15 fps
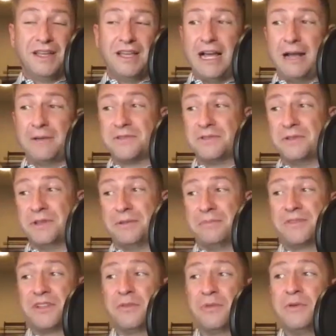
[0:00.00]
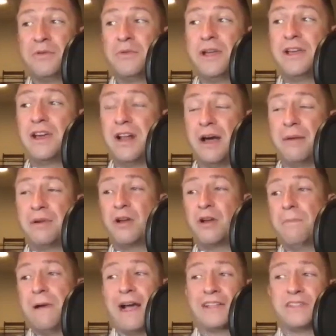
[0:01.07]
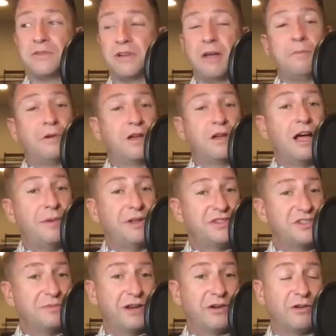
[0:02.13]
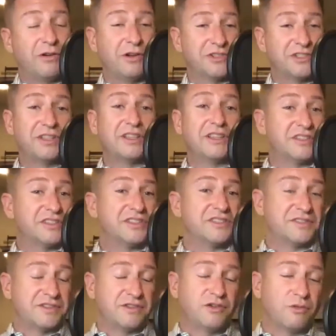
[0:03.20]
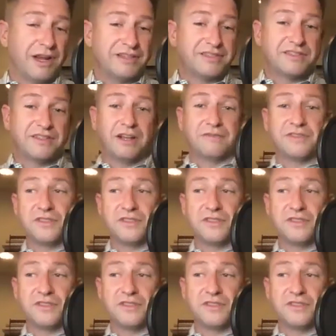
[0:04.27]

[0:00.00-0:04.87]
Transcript: Absolutely. So I'm going to go back to a couple of comments you made earlier because I think this is great stuff.